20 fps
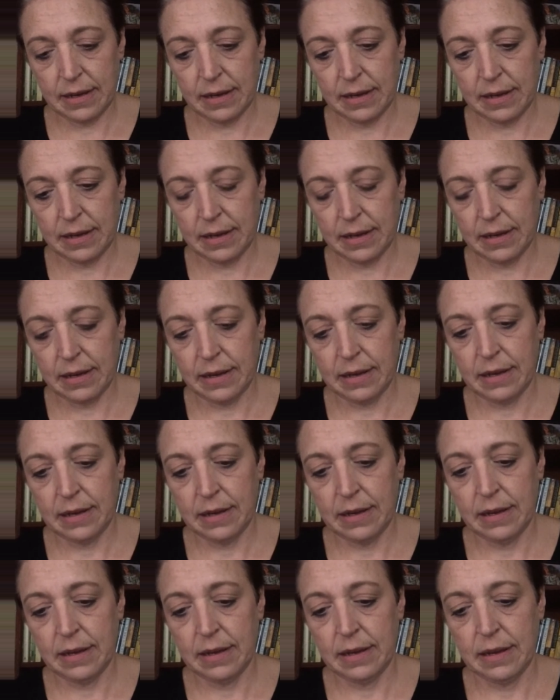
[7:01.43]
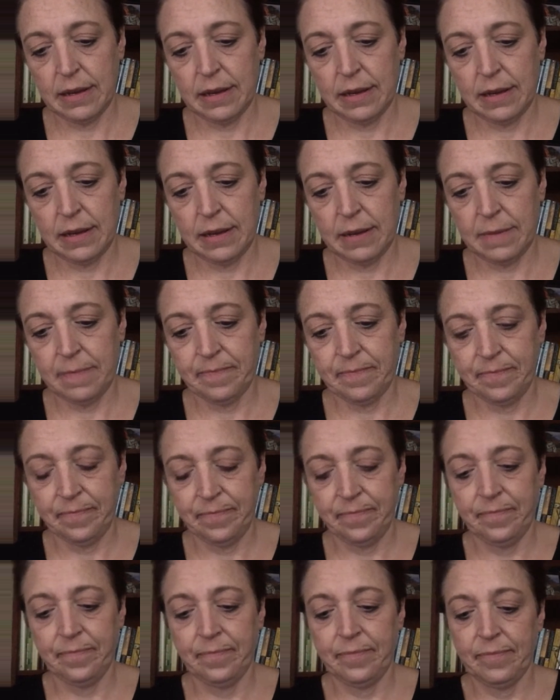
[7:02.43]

No one is speaking in this clip.